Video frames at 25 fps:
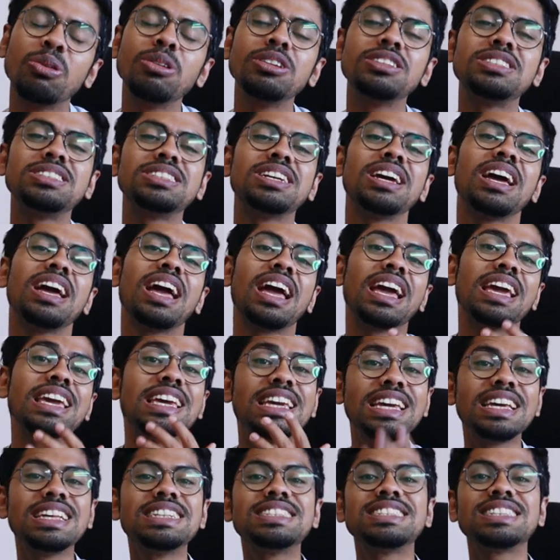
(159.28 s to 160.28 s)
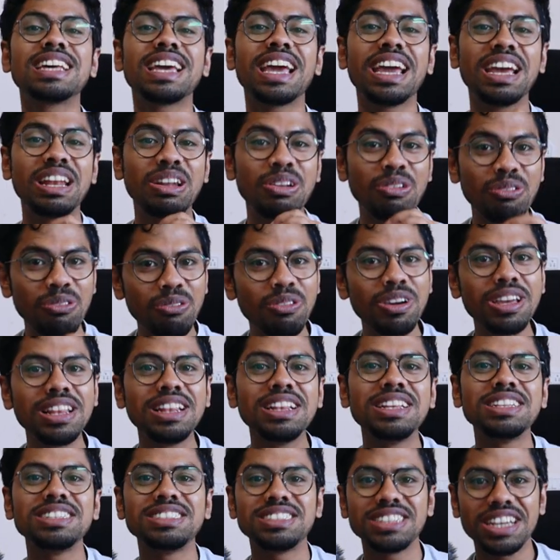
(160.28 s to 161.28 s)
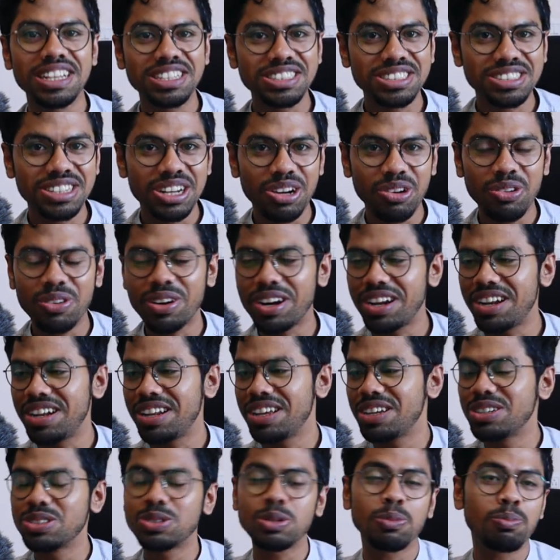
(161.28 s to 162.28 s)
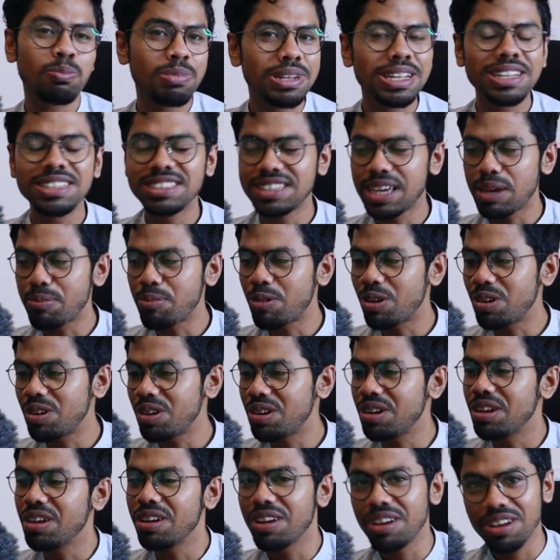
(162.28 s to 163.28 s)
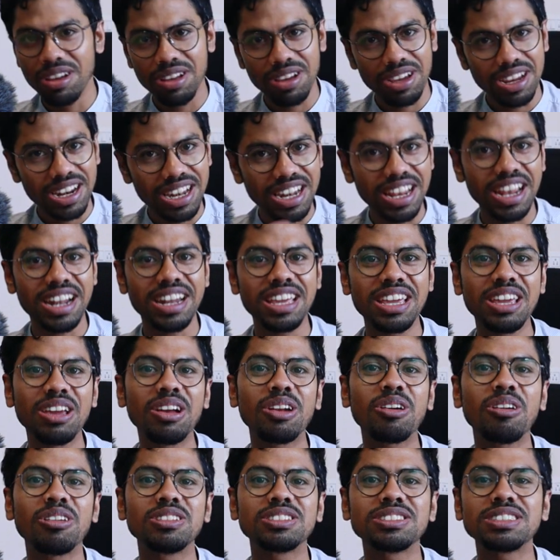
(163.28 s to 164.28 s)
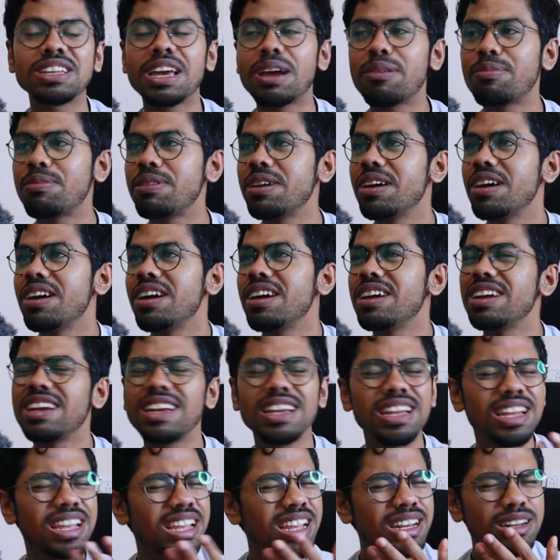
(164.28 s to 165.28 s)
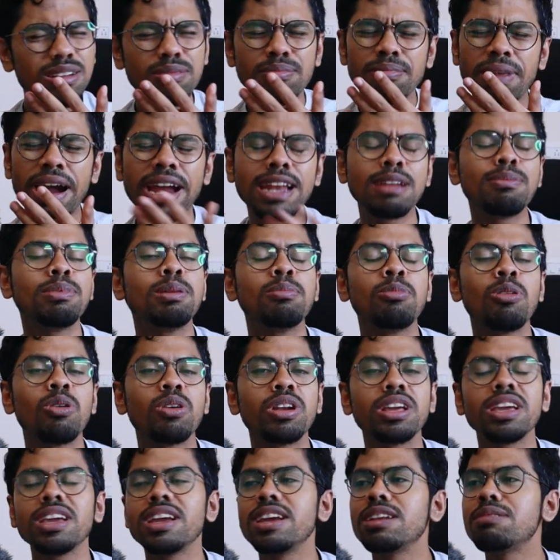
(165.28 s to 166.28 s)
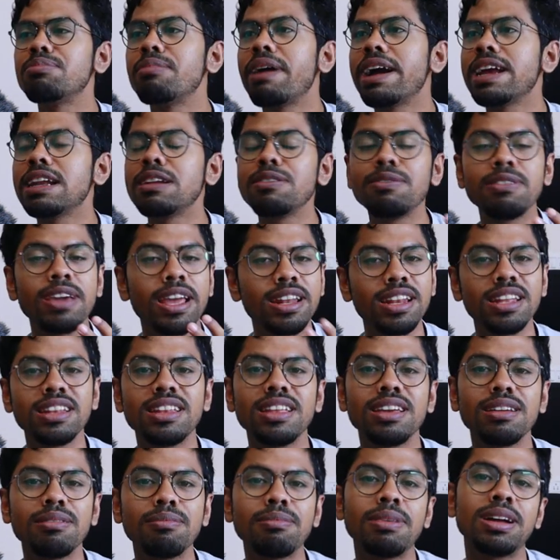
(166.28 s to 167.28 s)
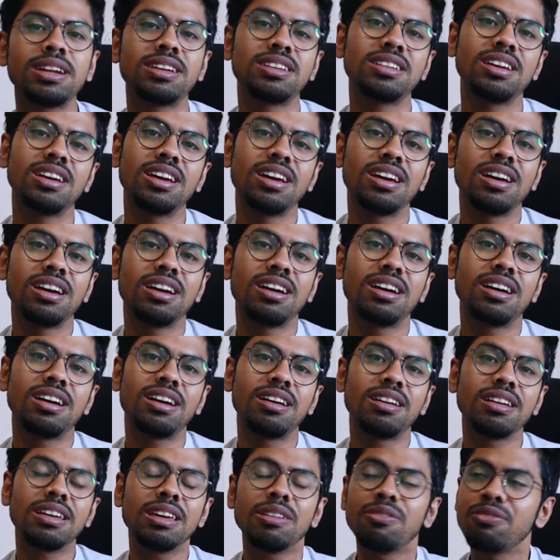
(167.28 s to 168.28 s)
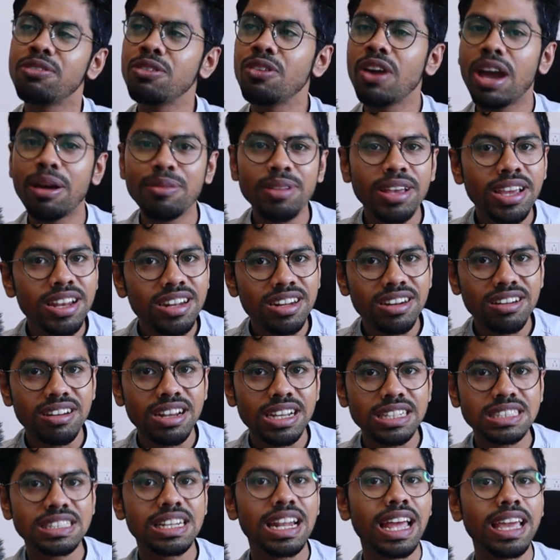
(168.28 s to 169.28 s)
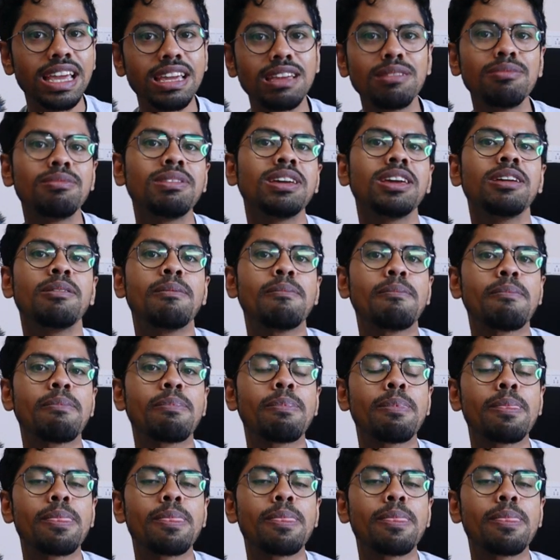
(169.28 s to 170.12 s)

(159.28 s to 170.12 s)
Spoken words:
which is and will change the world. So please keep on clearing your concept. It might be boring, it might be anything, but if you have the interest like me,